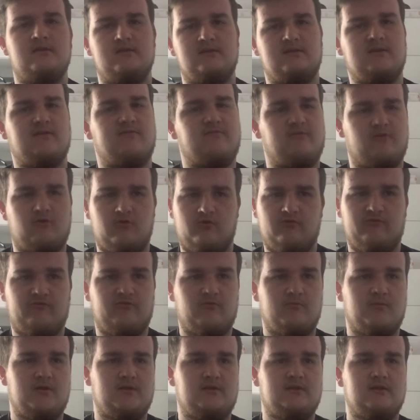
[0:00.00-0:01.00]
difficult for
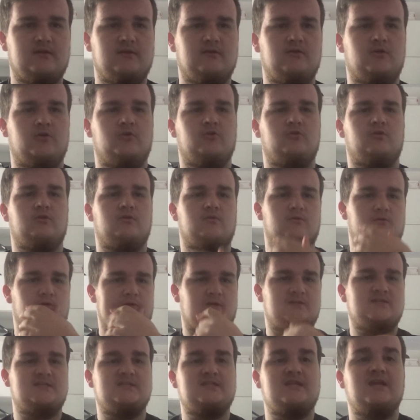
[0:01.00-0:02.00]
me to
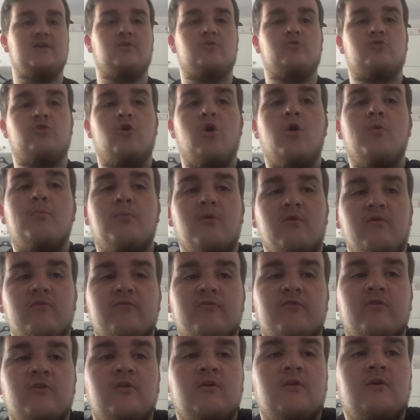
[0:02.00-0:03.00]
stay on top
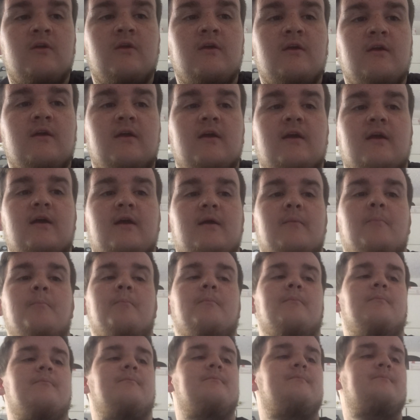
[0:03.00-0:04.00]
of,
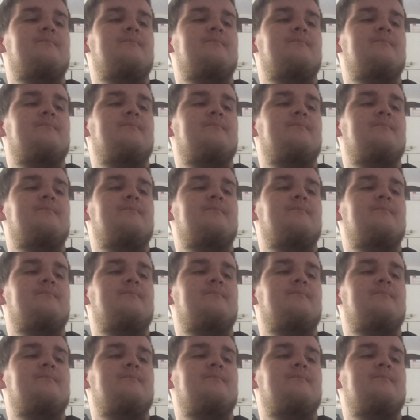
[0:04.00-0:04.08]
and